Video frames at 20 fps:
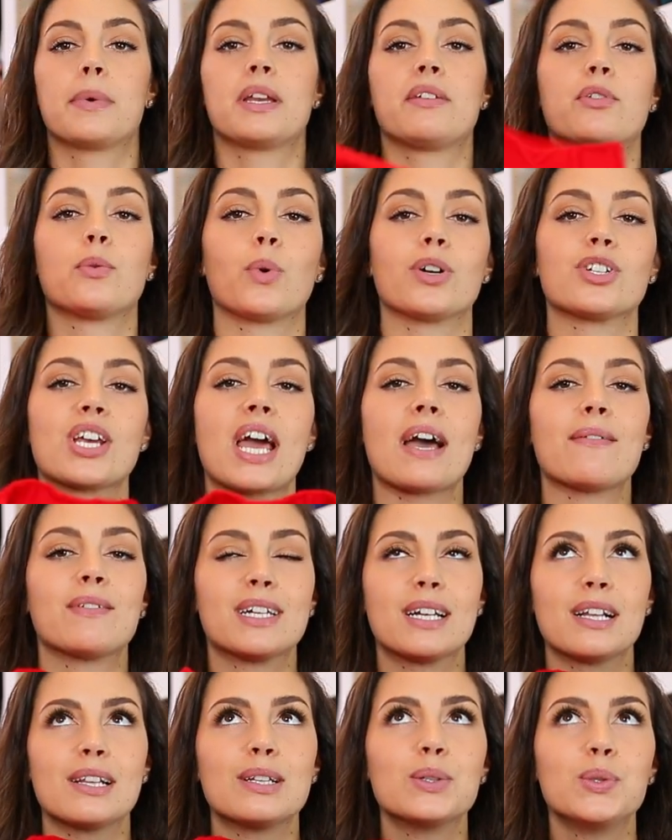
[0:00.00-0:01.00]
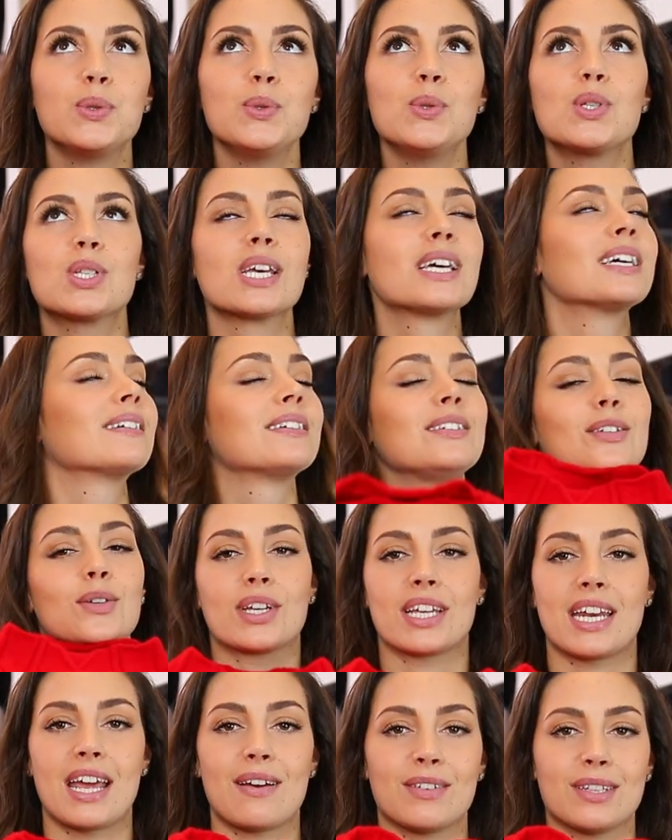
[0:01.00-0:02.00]
If you want to have it loose, you
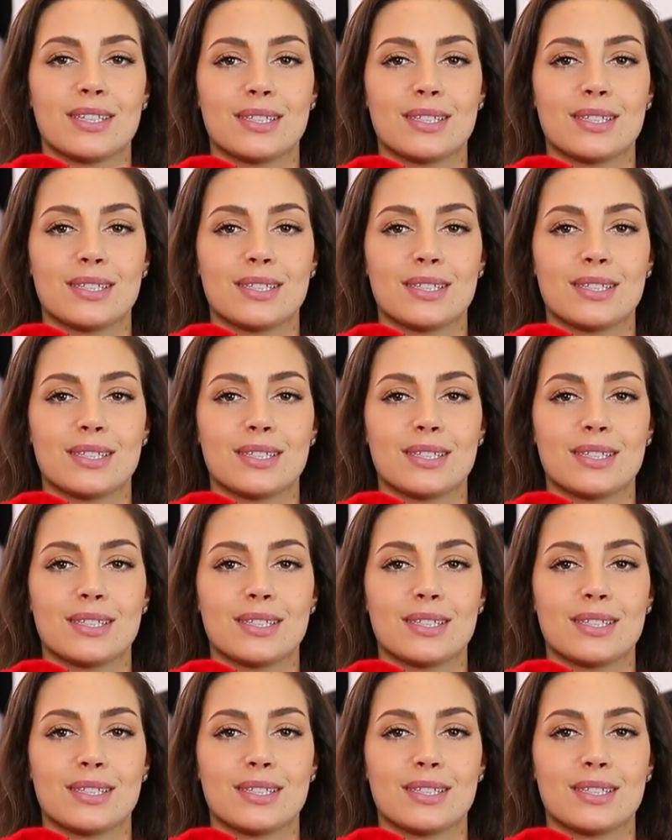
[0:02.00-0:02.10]
can have it